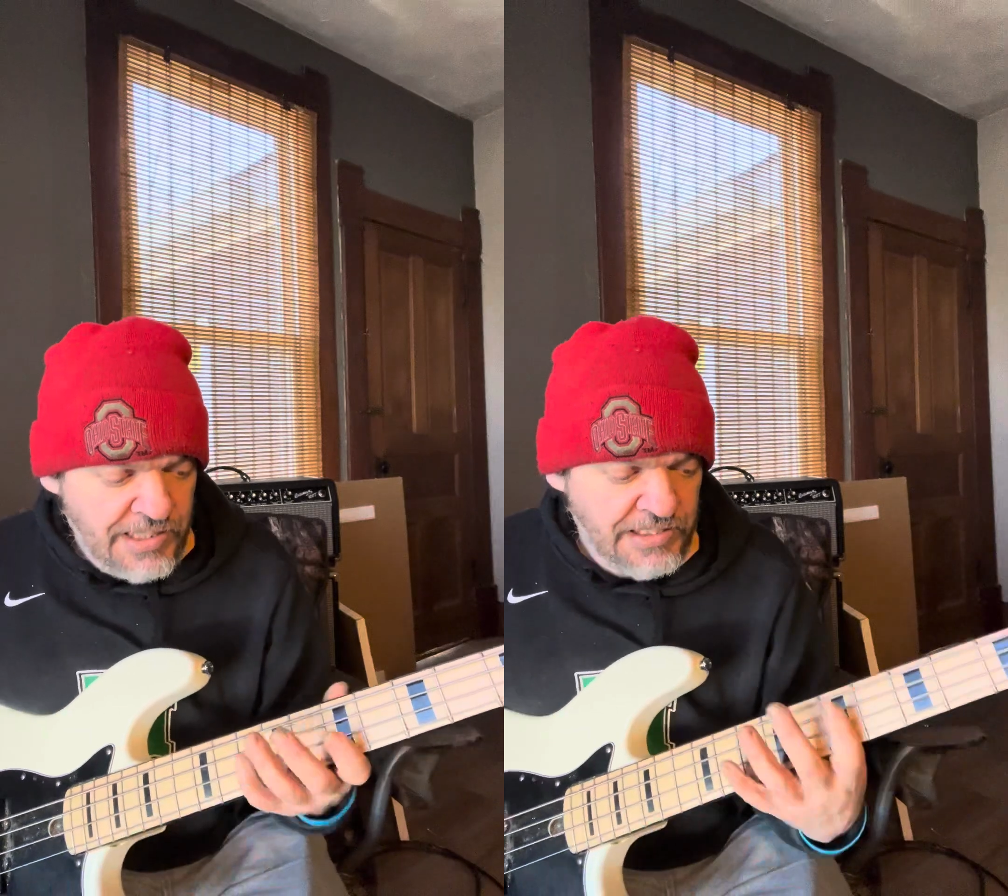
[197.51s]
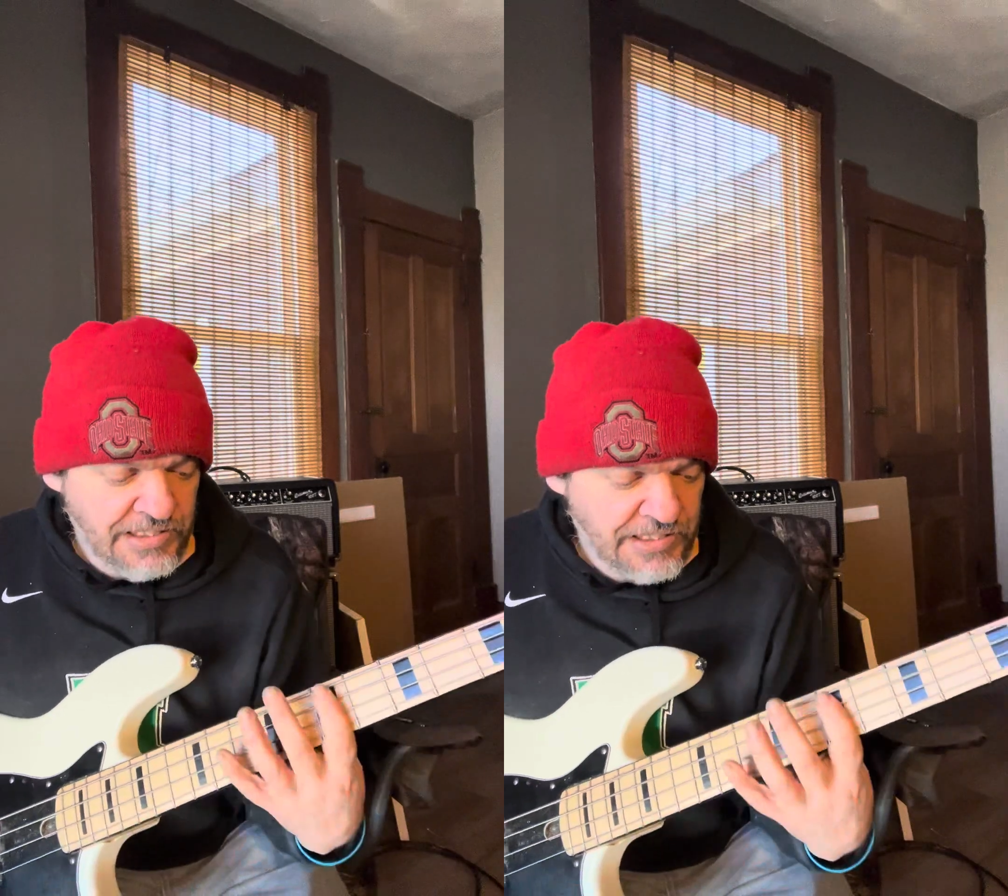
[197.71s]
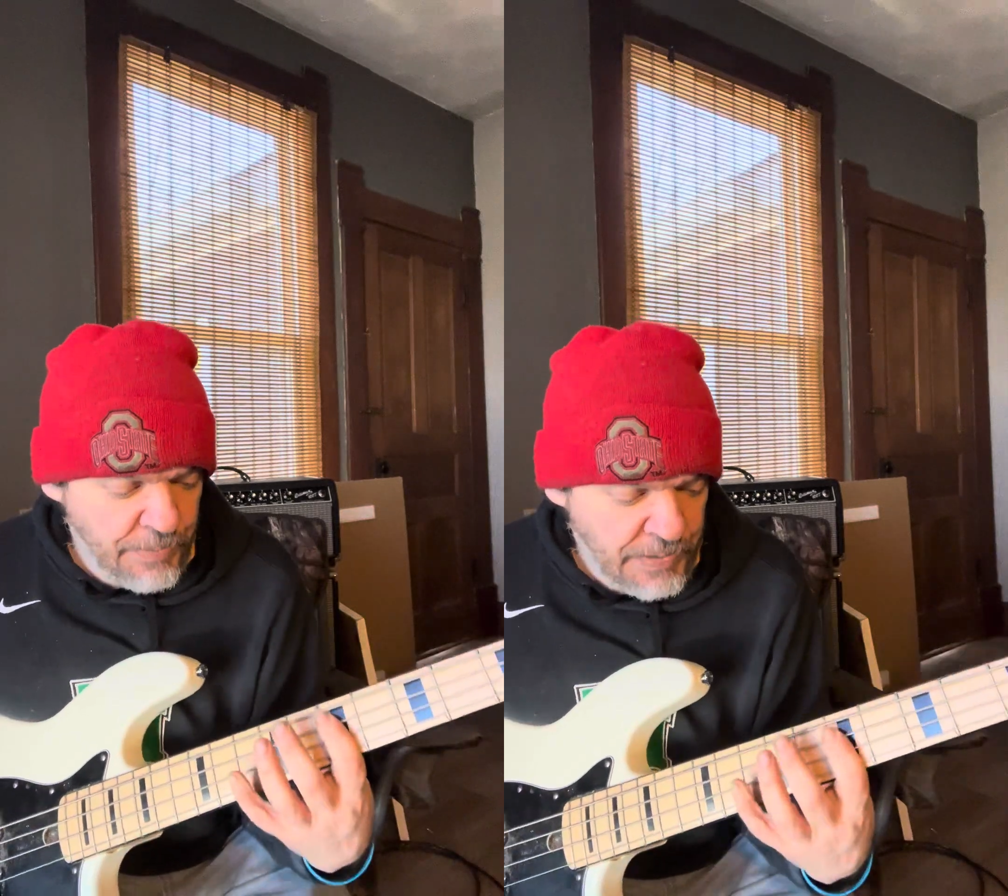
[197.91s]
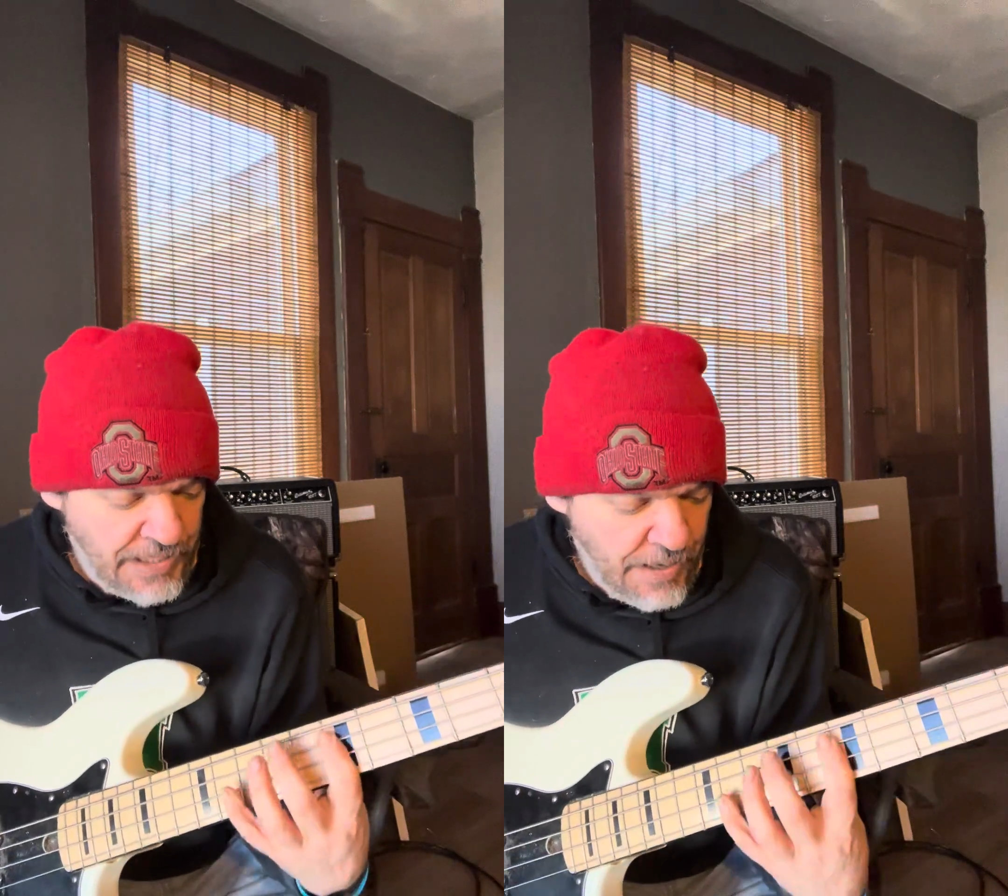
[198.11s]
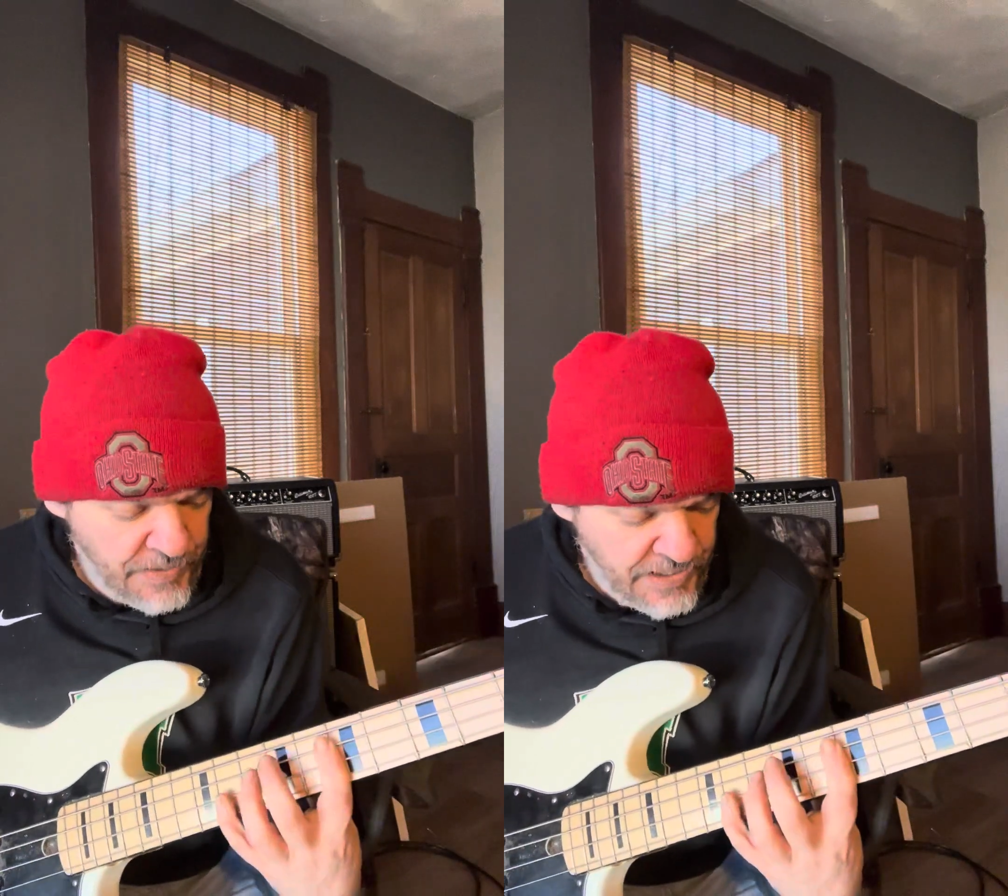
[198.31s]
you skip in
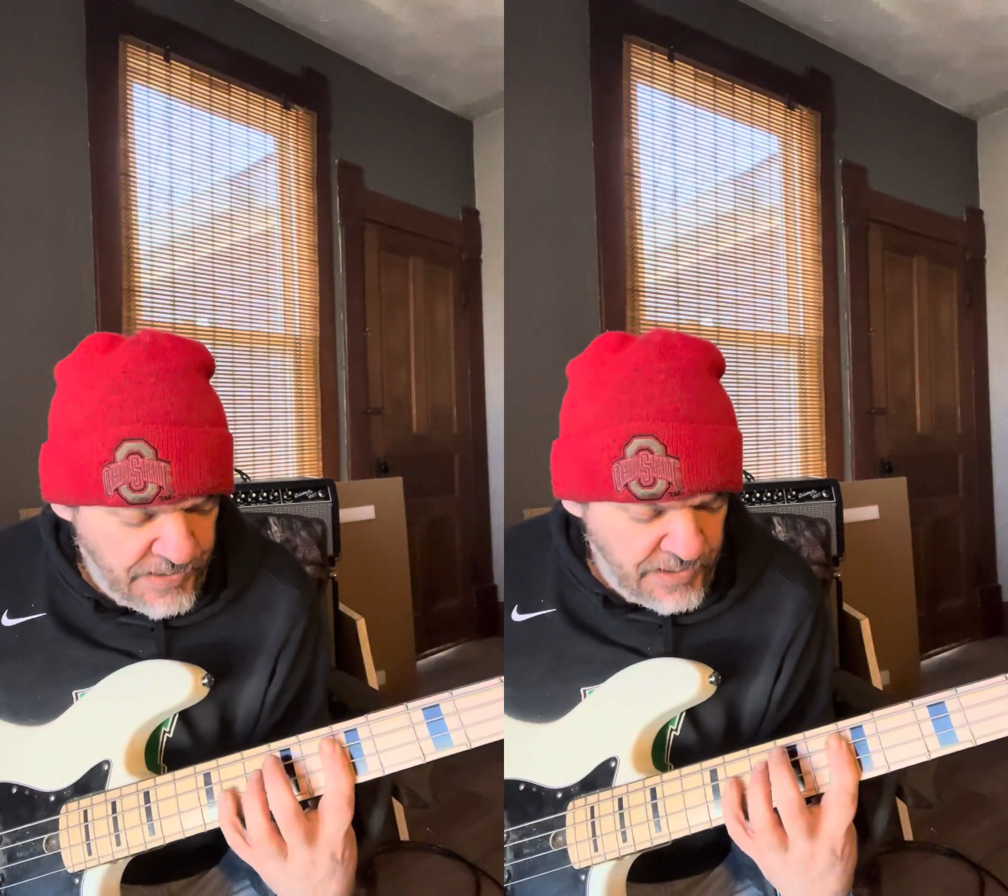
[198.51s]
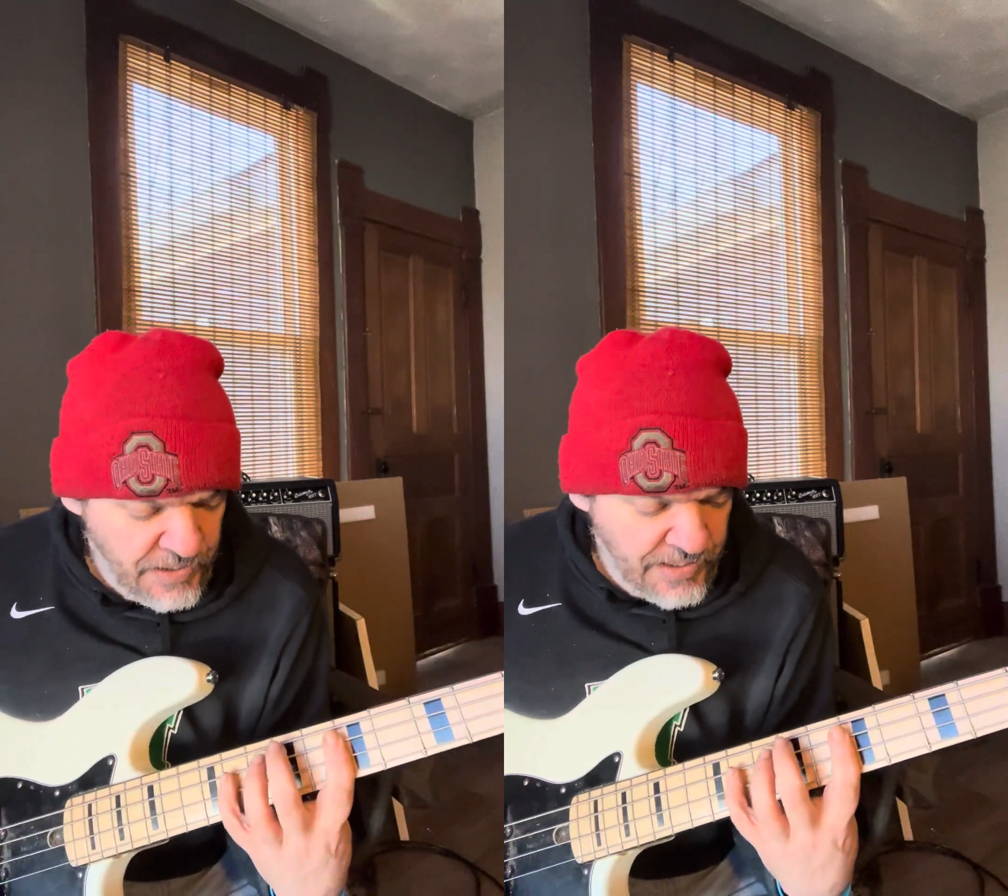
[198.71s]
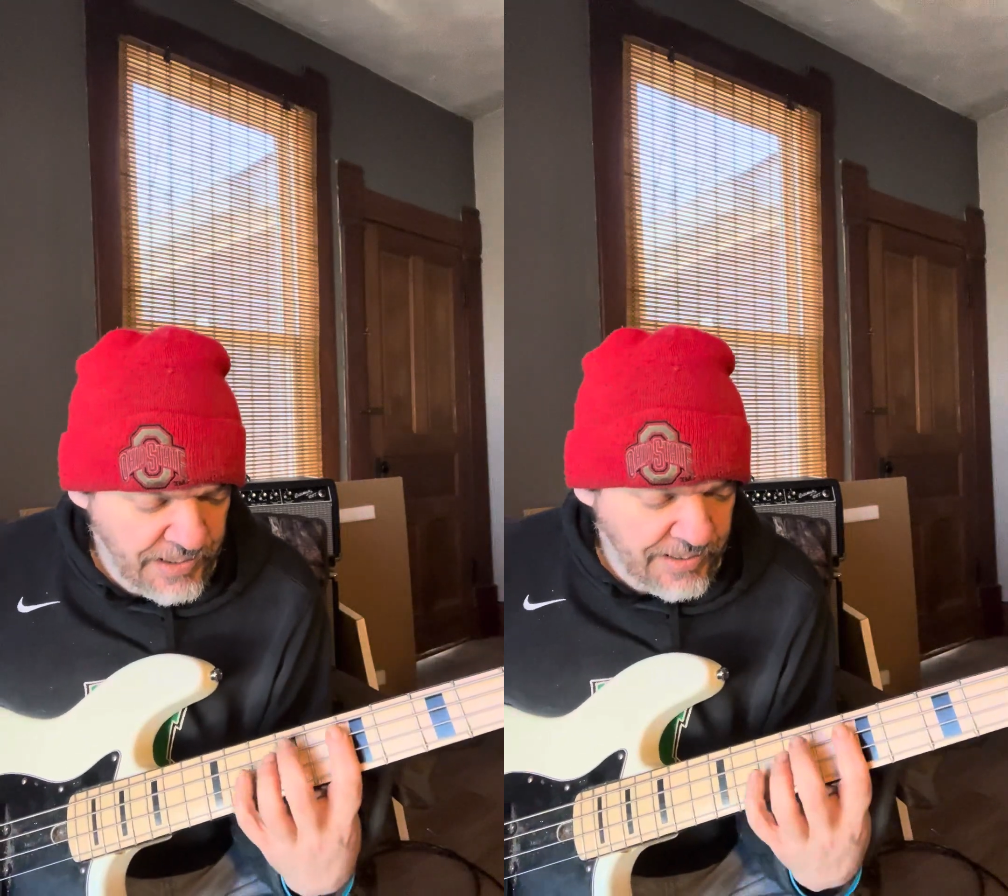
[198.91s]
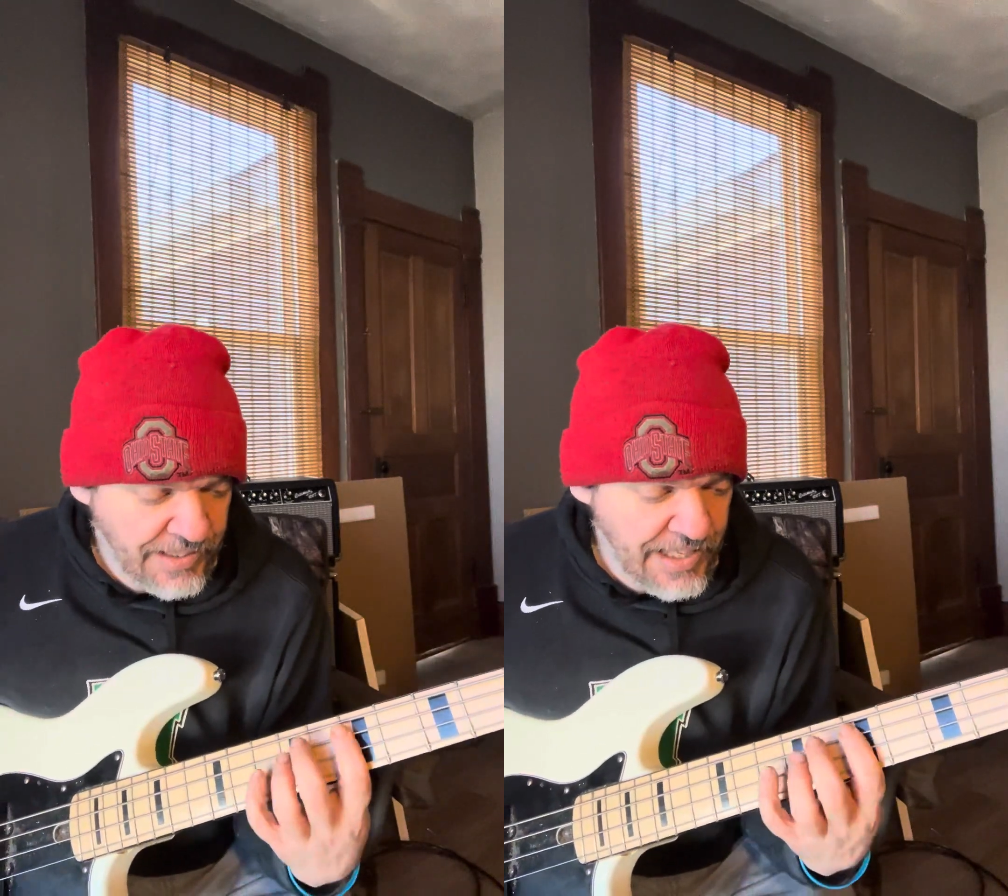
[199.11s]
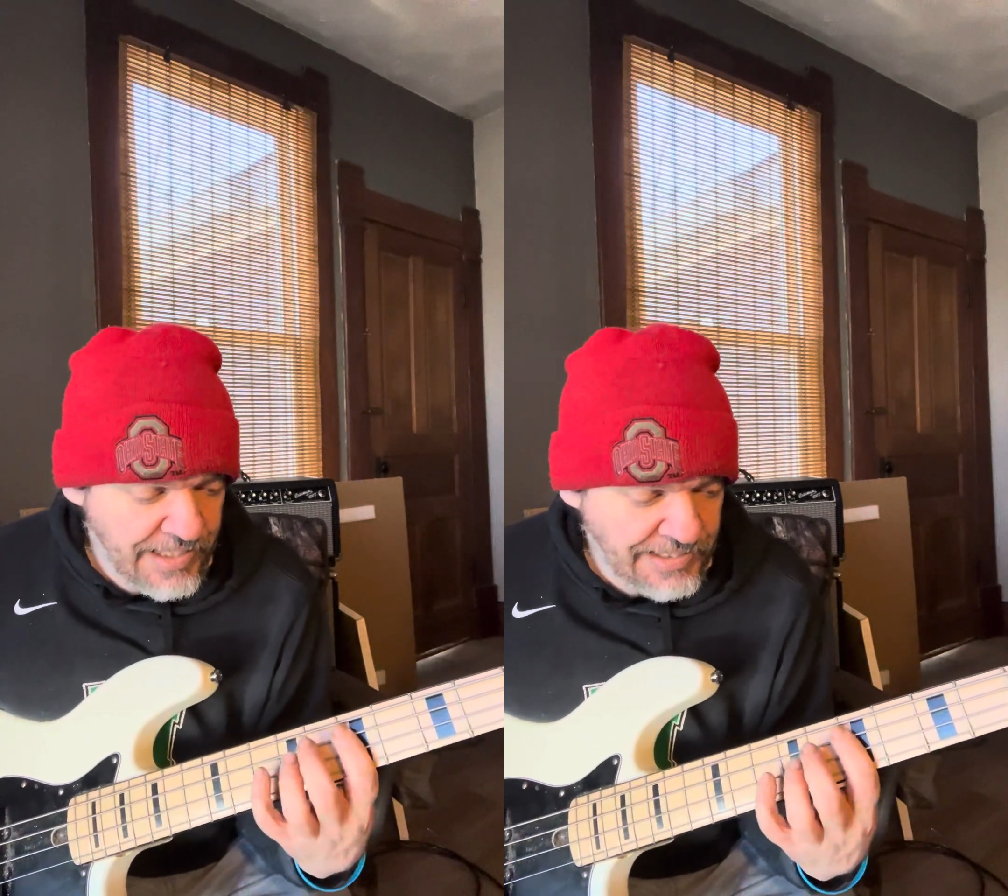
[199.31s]
every other note of the
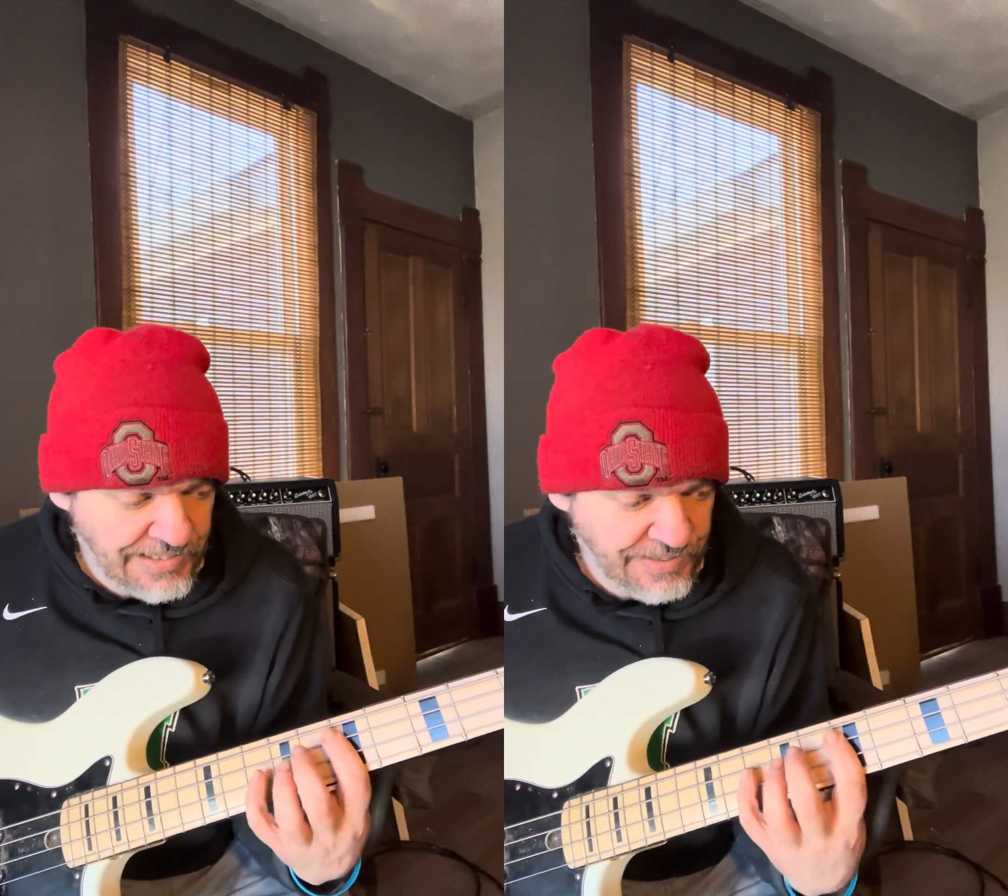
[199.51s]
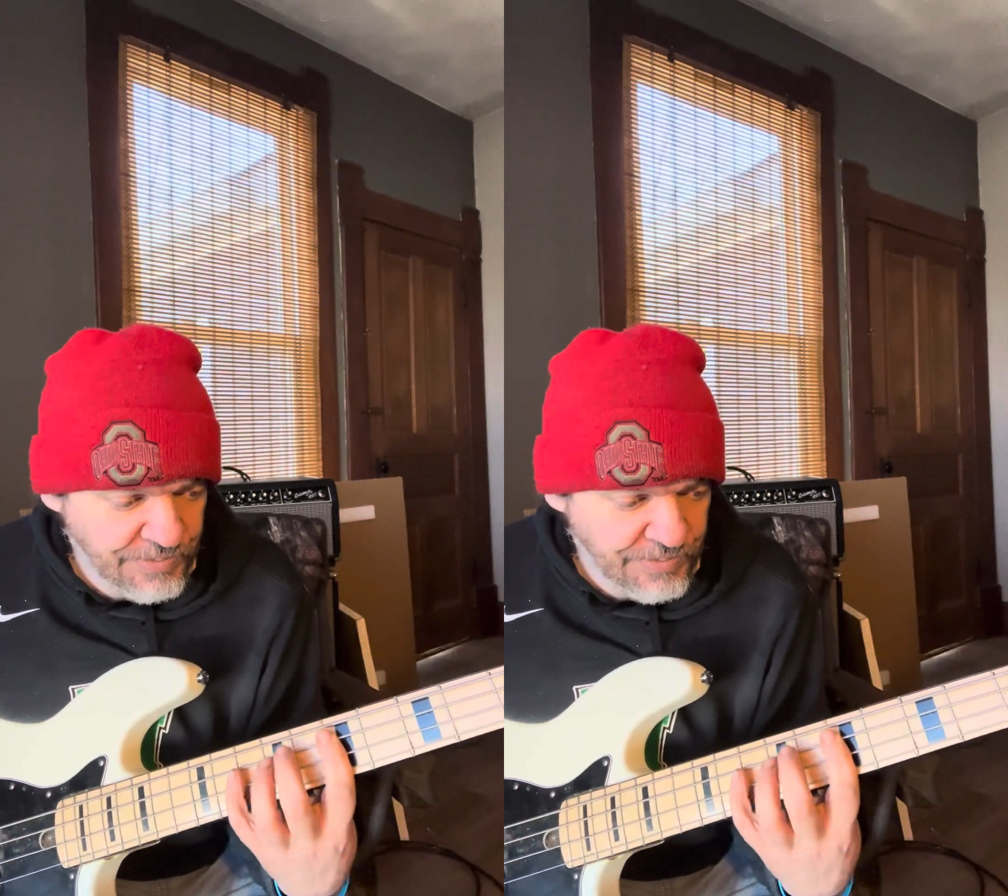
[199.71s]
scale